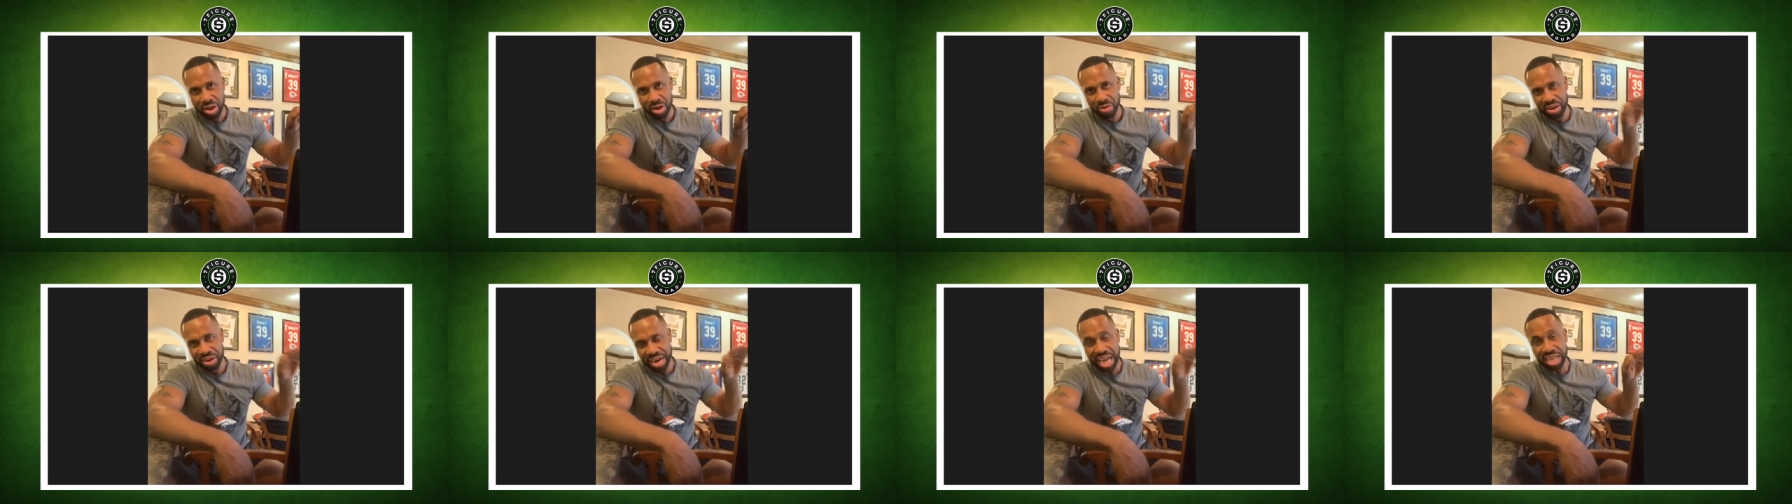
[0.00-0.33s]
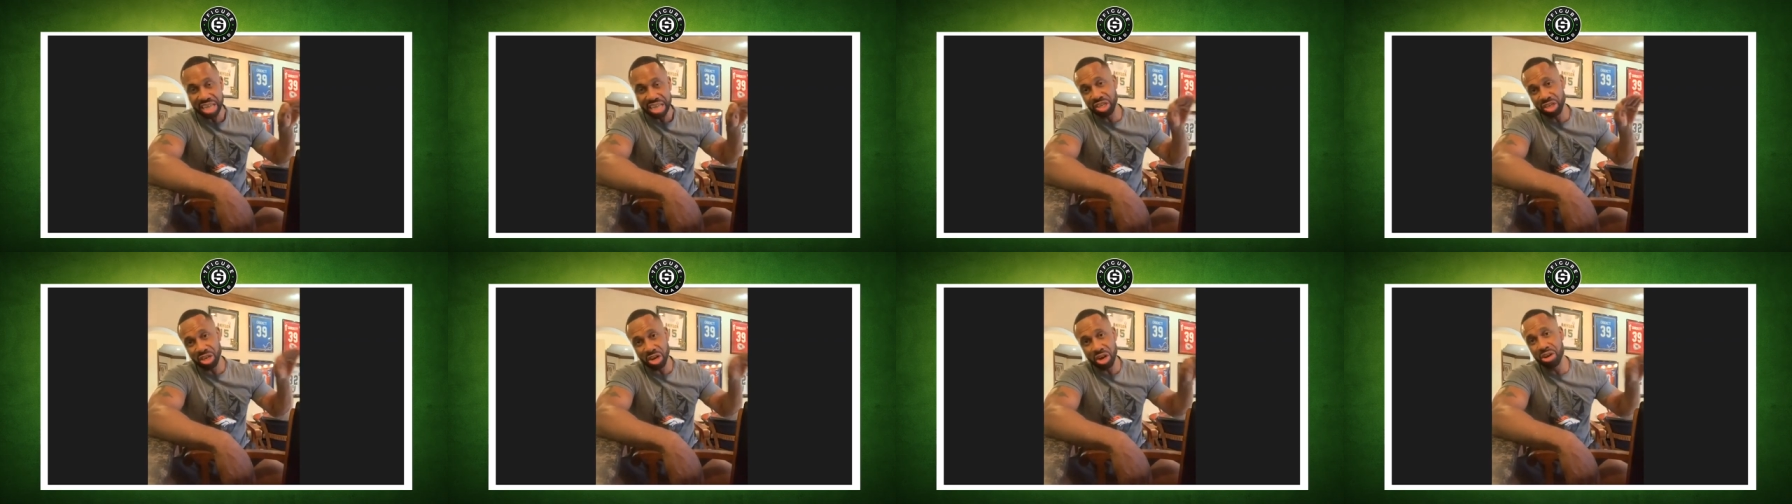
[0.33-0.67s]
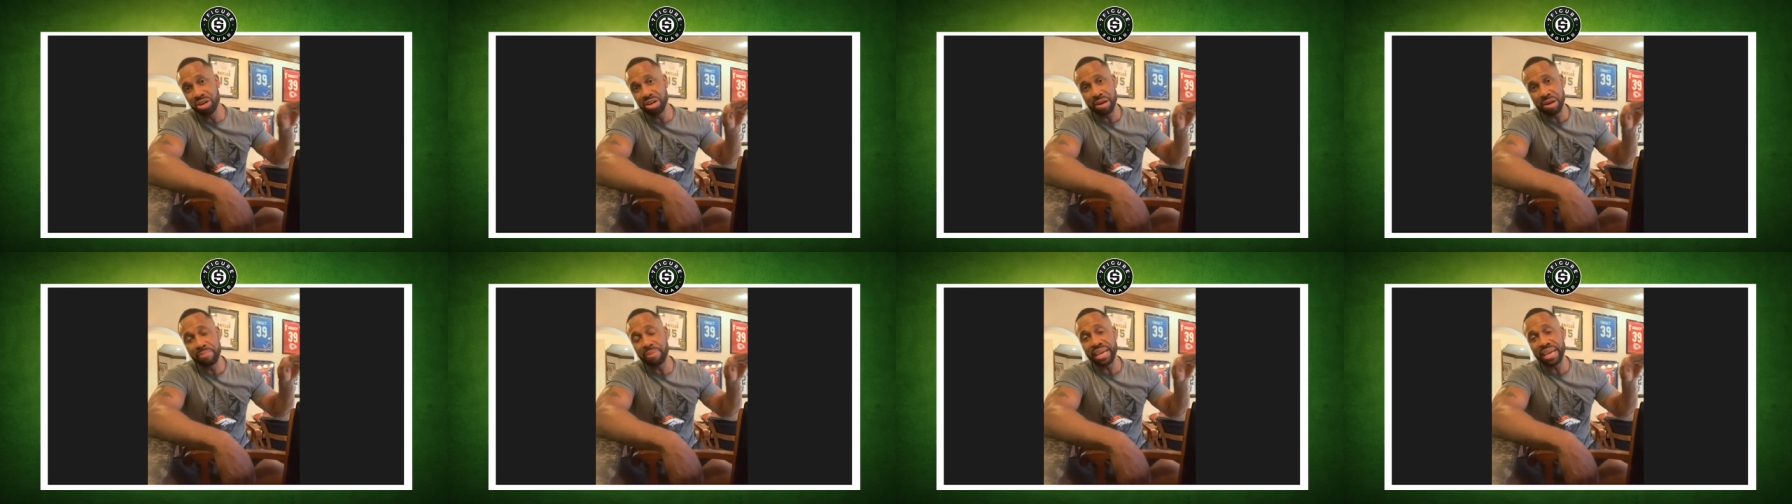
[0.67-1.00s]
when I
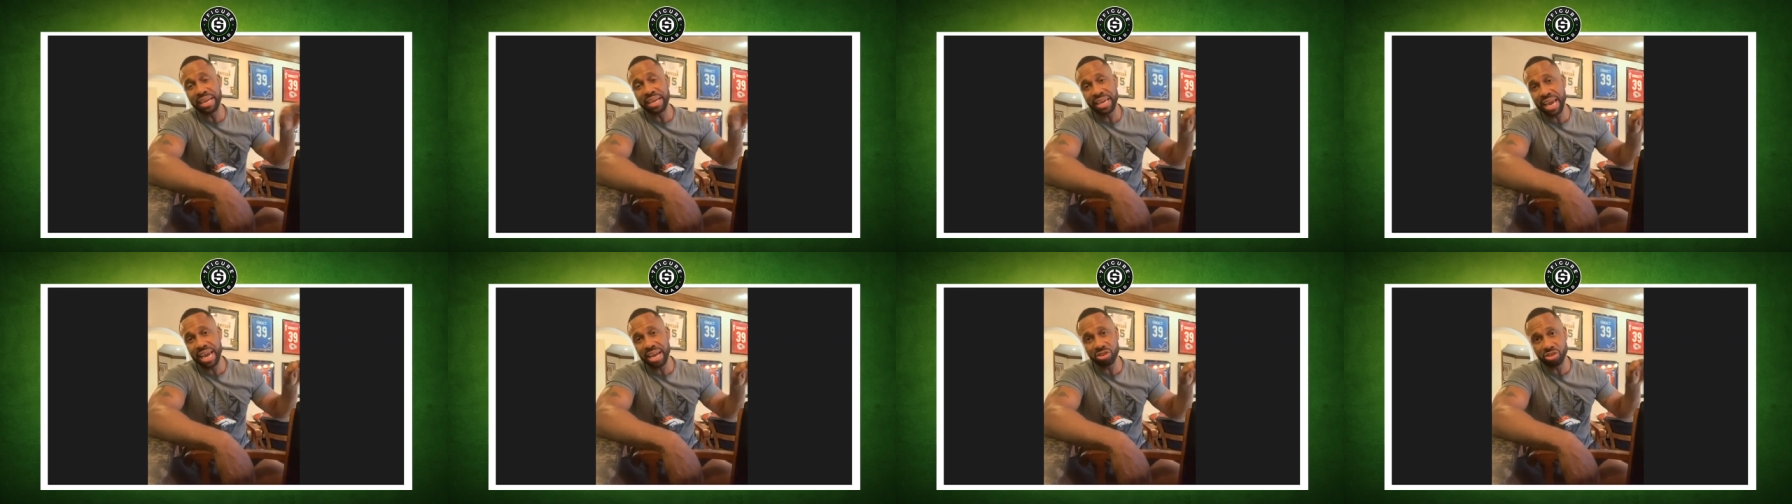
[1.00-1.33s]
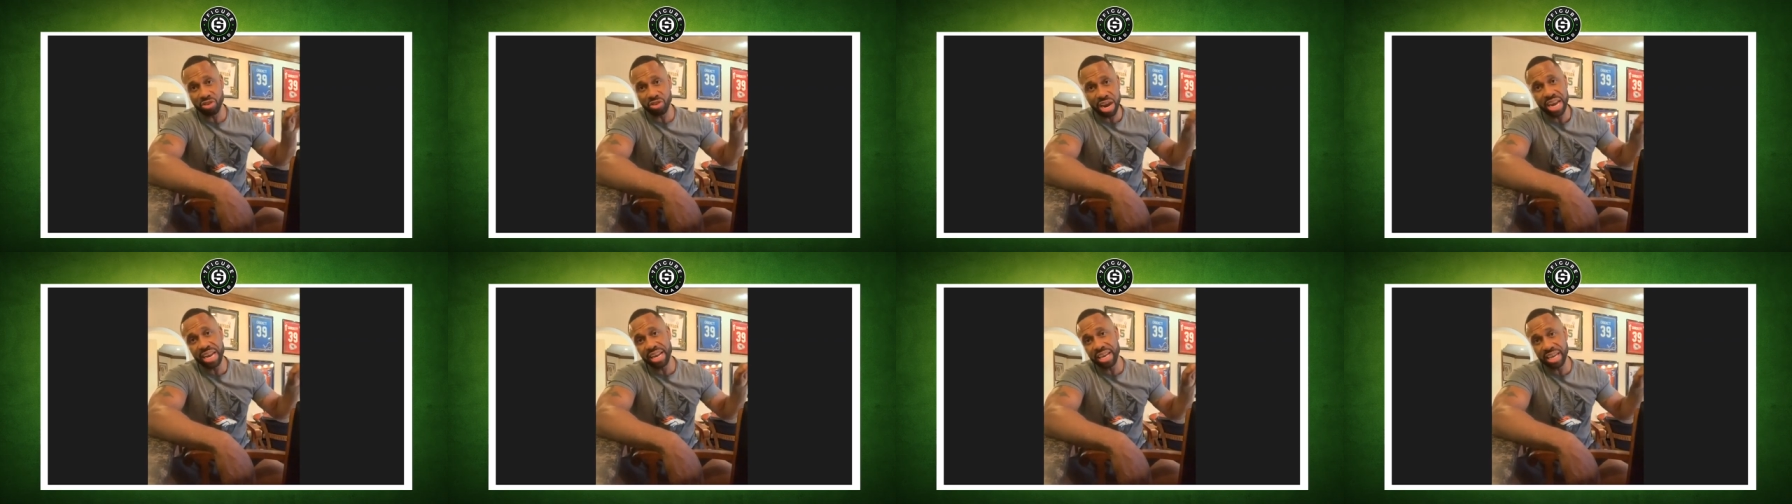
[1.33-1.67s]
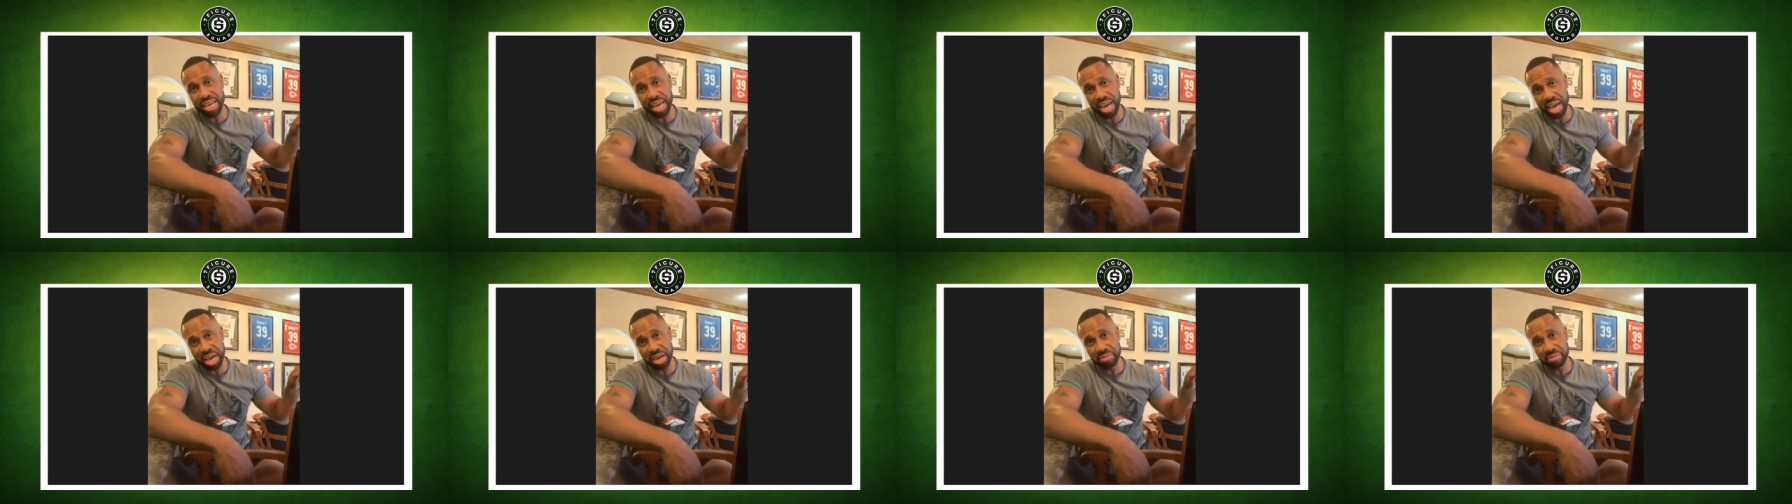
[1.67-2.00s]
showed up at camp, training
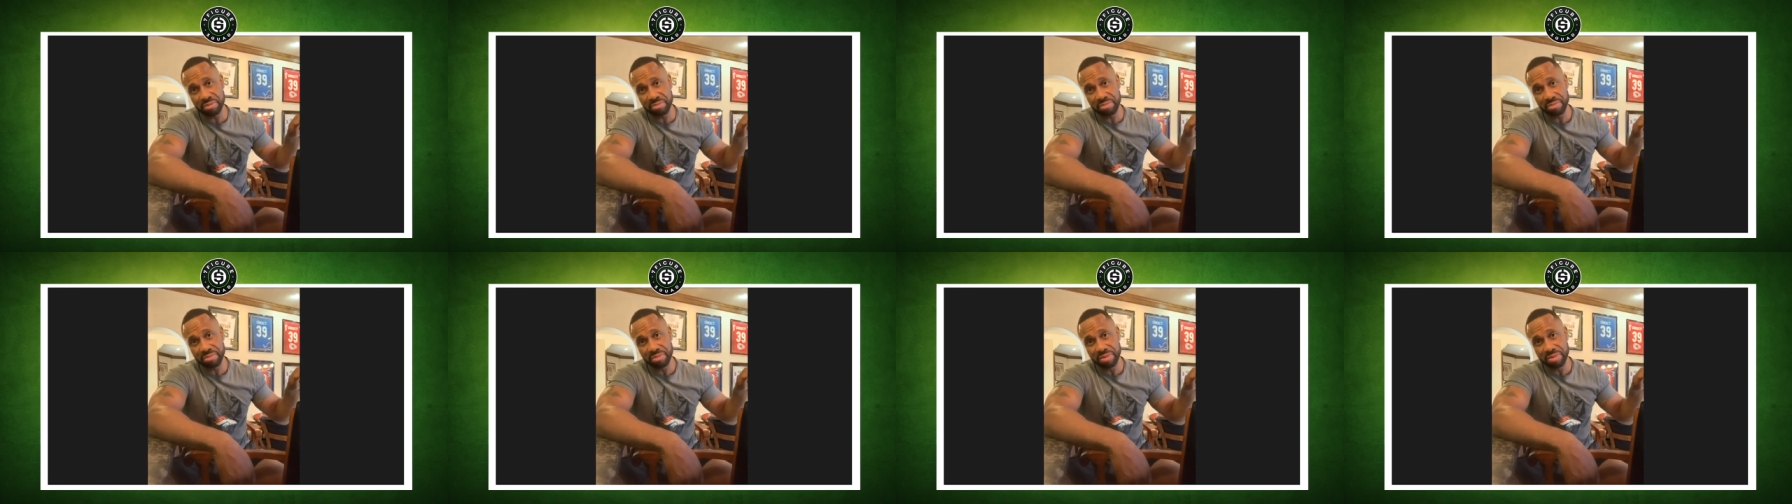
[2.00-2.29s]
camp,